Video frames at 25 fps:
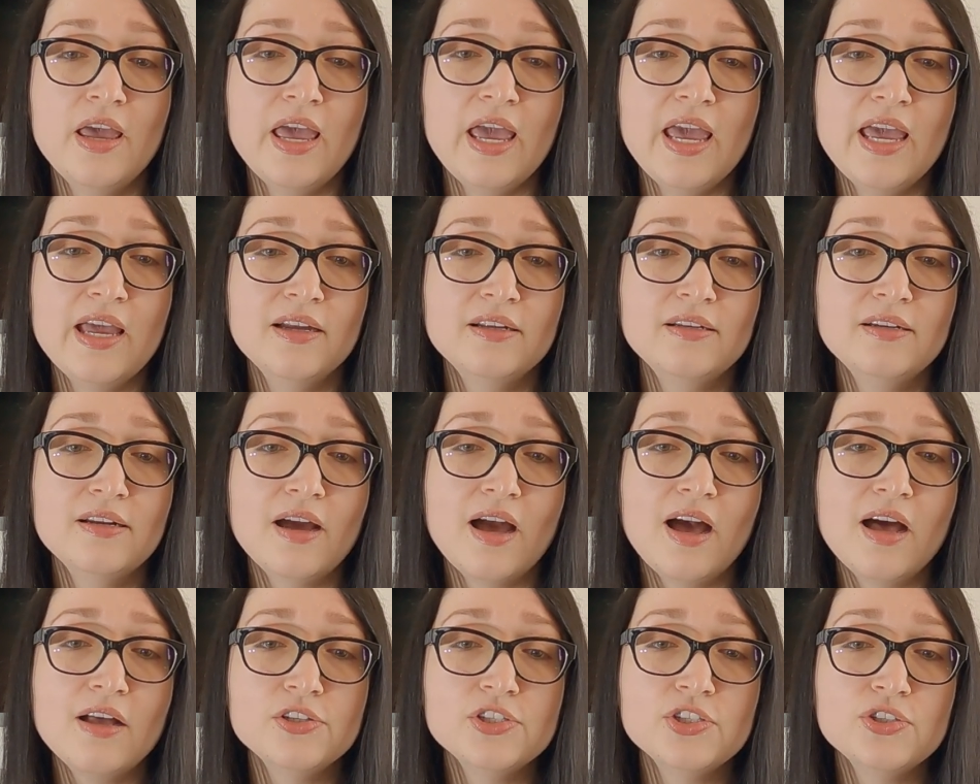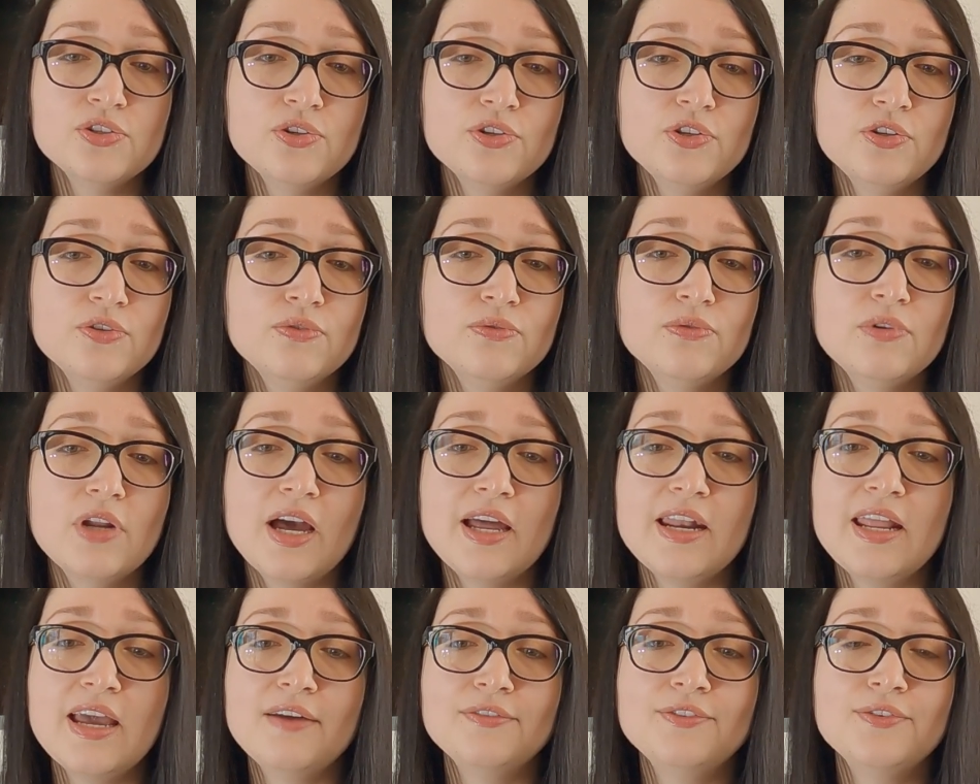And also, you do
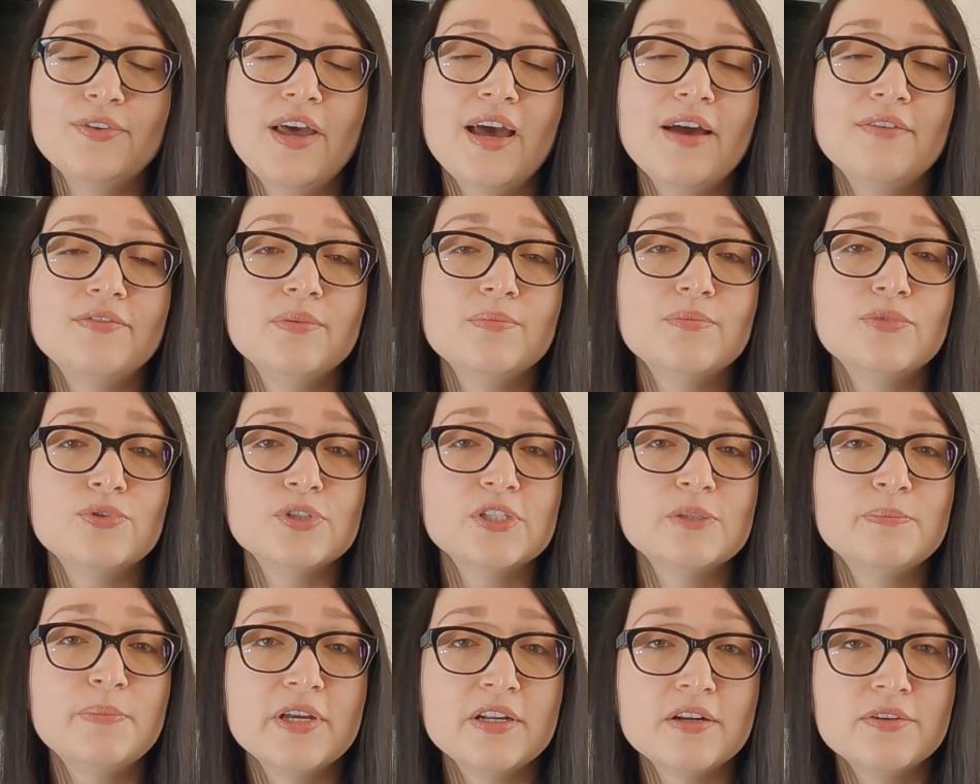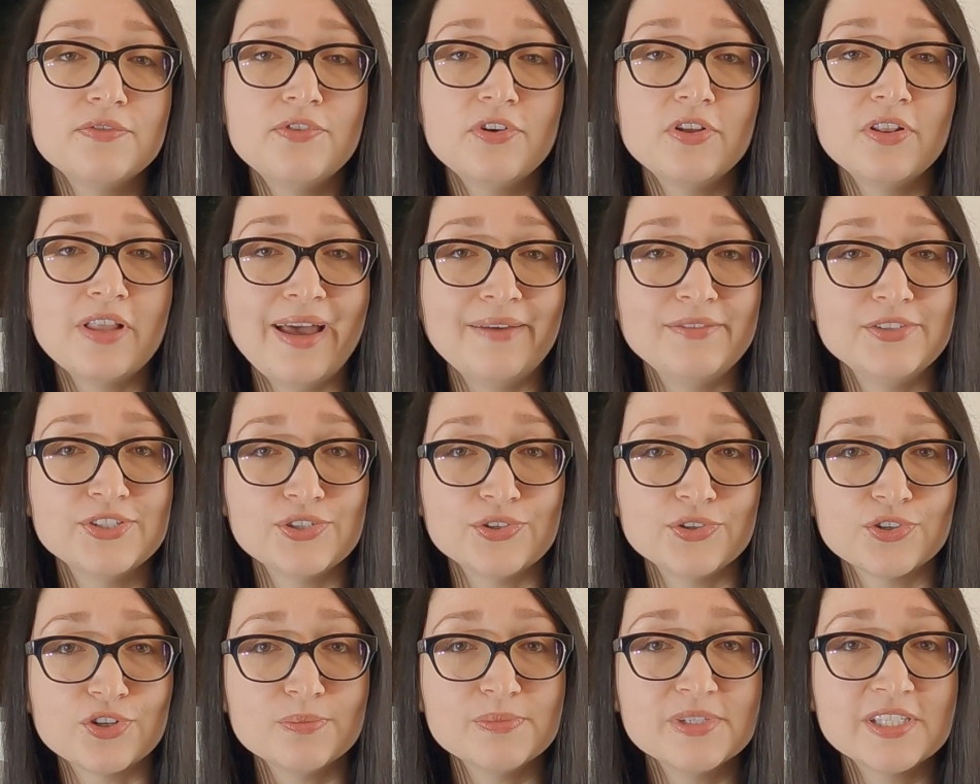not have to have the most pitiful life
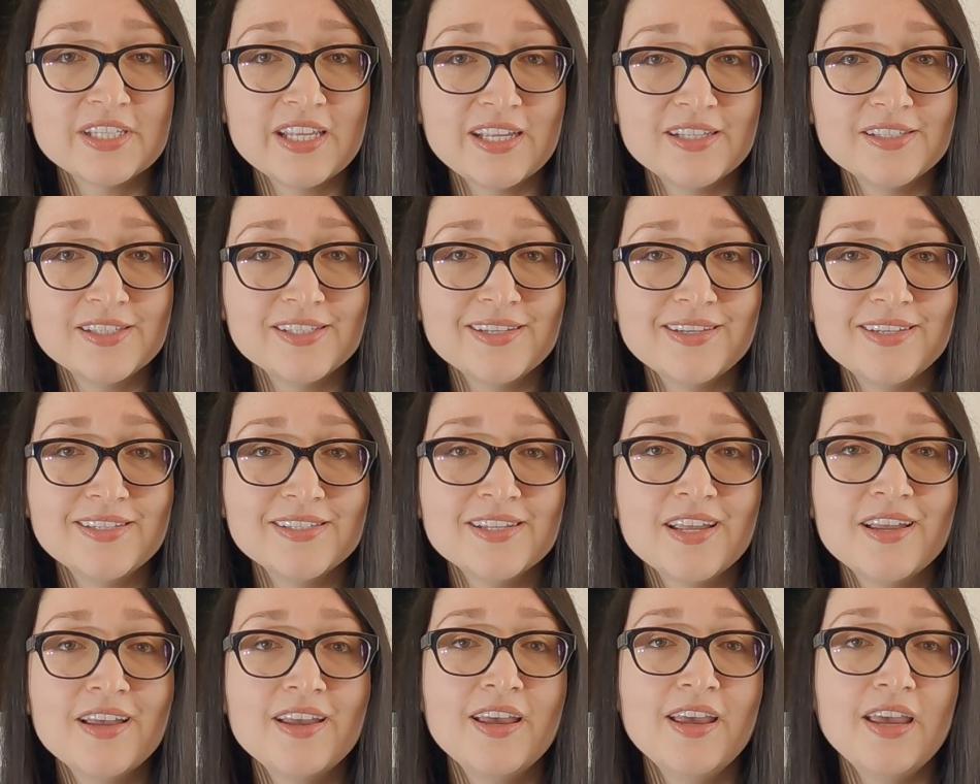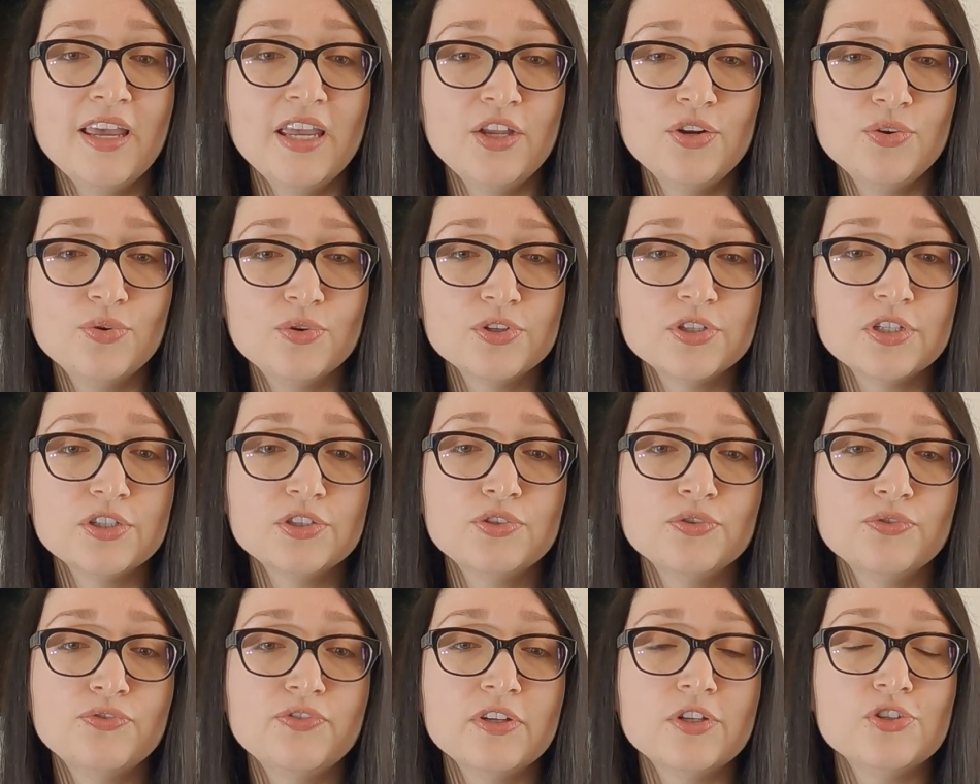circumstances in order
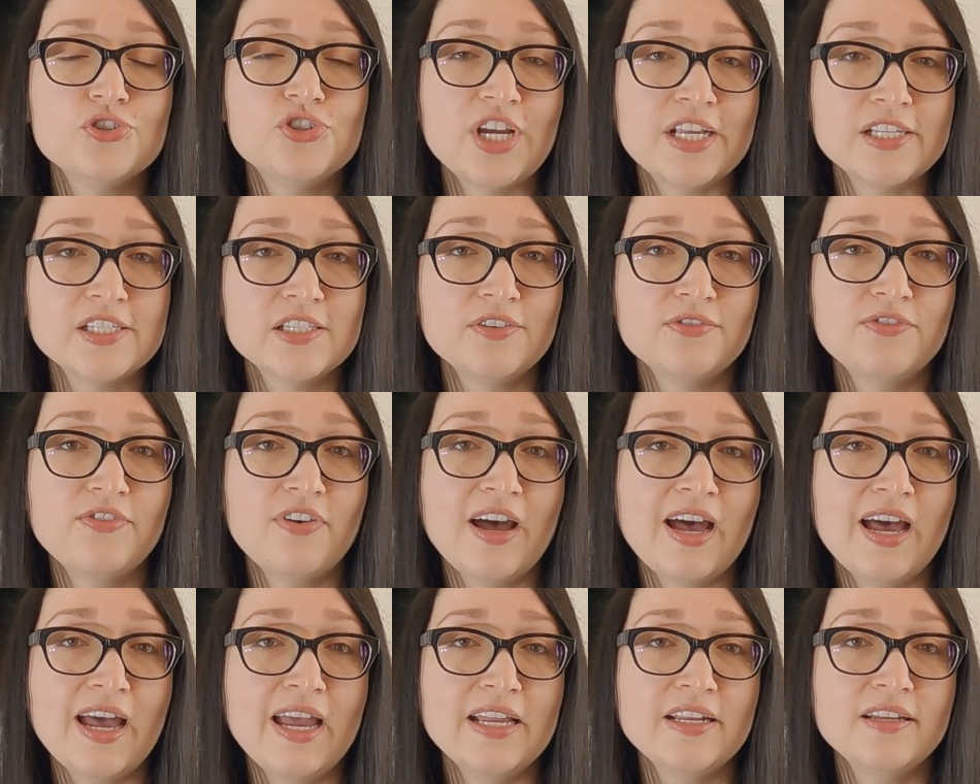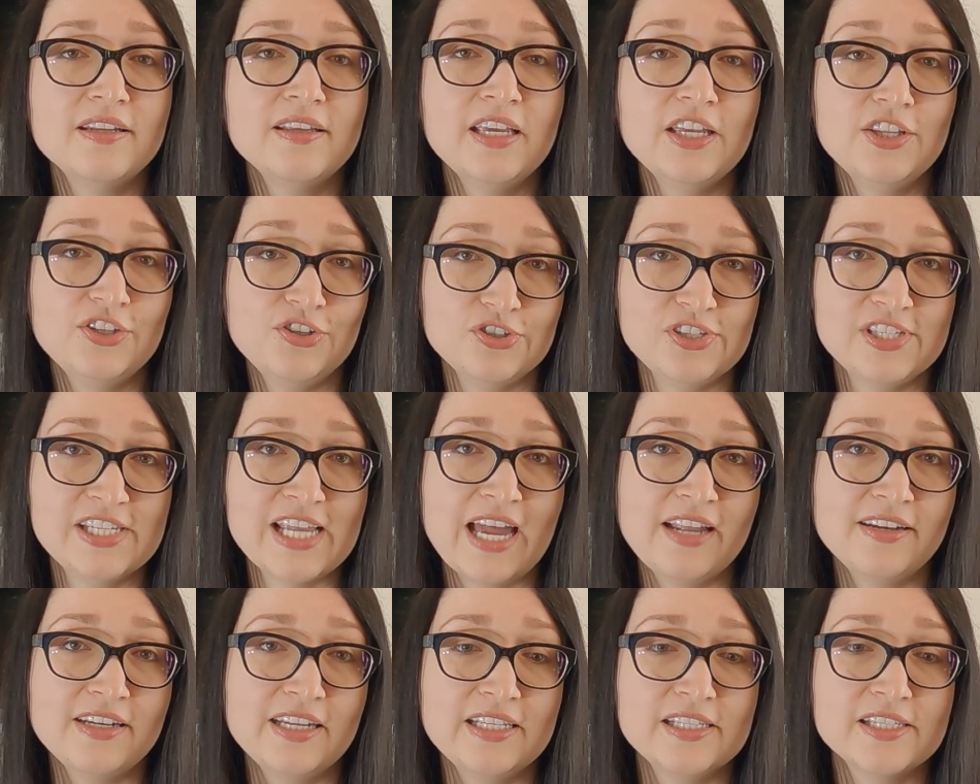to feel justified in your
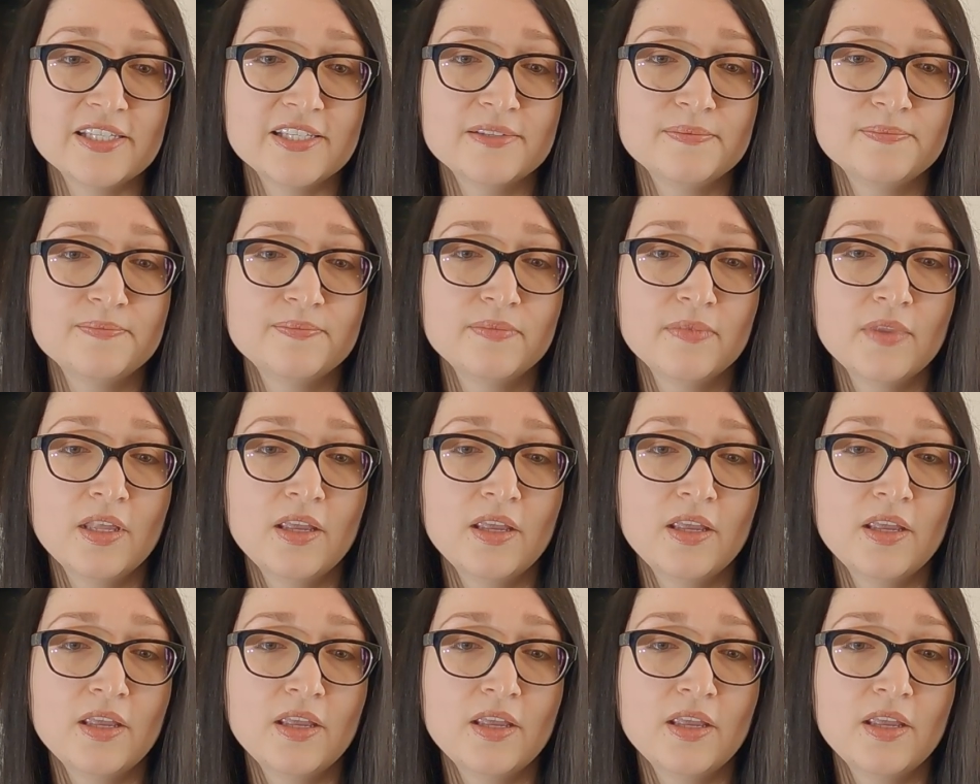sadness.